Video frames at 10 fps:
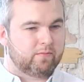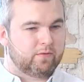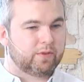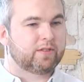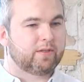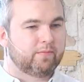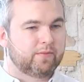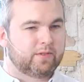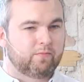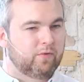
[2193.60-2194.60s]
doing some
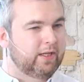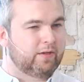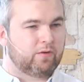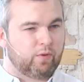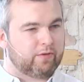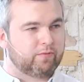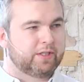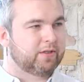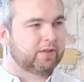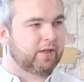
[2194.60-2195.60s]
really quick
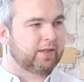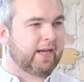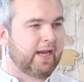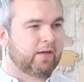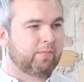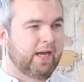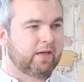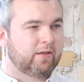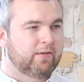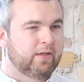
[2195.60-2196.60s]
research on the cattle
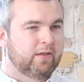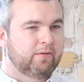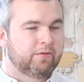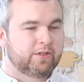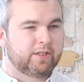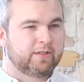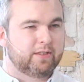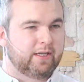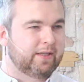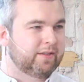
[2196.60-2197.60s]
panel, which is
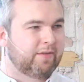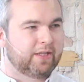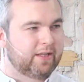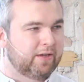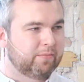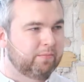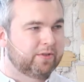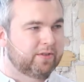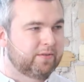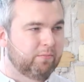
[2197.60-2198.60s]
a 70,000
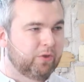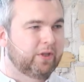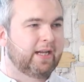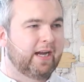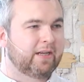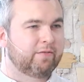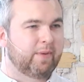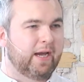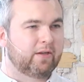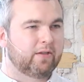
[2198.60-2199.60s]
plus monthly active
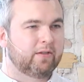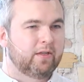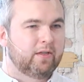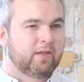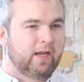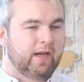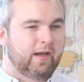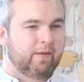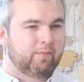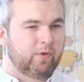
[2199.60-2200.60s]
panel.
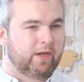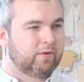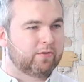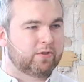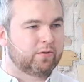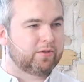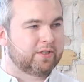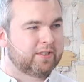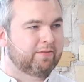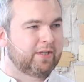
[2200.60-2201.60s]
We have over
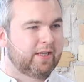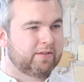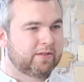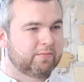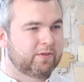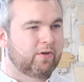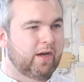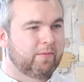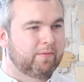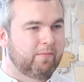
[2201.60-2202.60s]
270,000
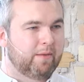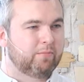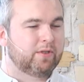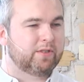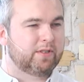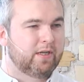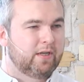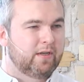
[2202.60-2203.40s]
subscribed members